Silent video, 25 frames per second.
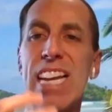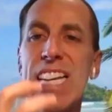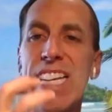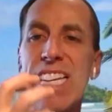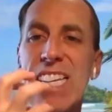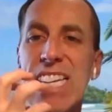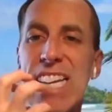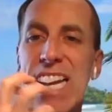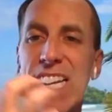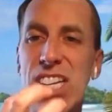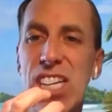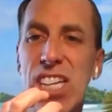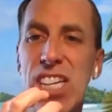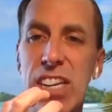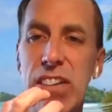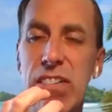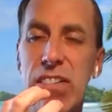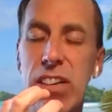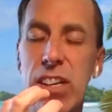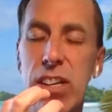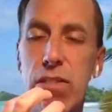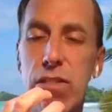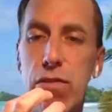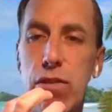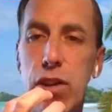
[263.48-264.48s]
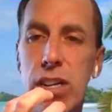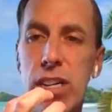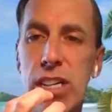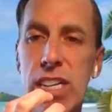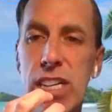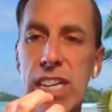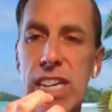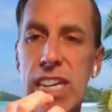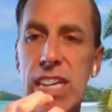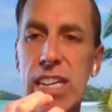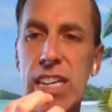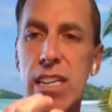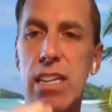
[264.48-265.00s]
sensitivity of the front
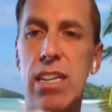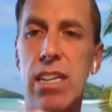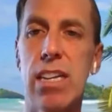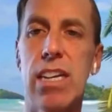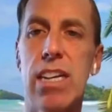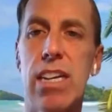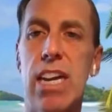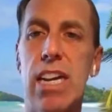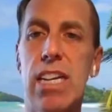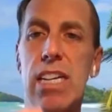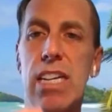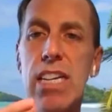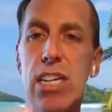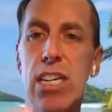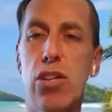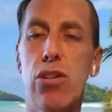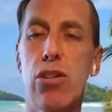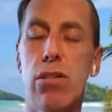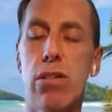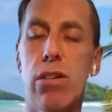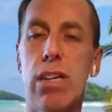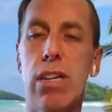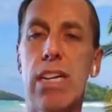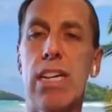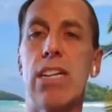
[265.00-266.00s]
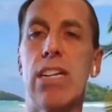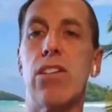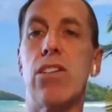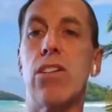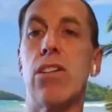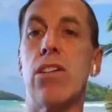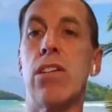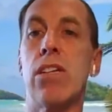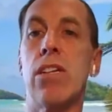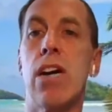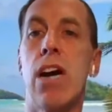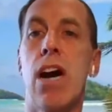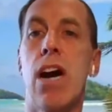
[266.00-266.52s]
teeth initially is
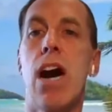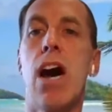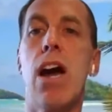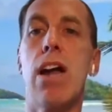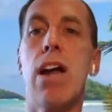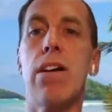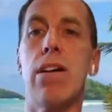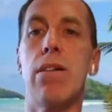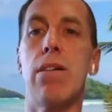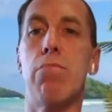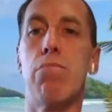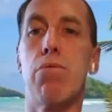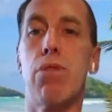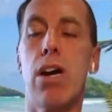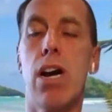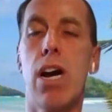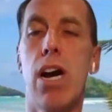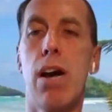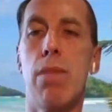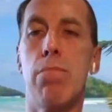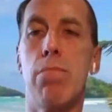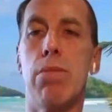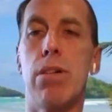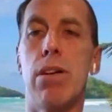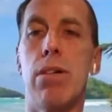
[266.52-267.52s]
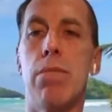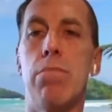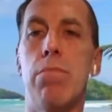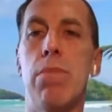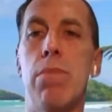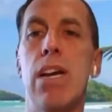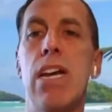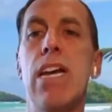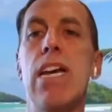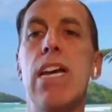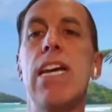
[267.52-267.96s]
not a problem.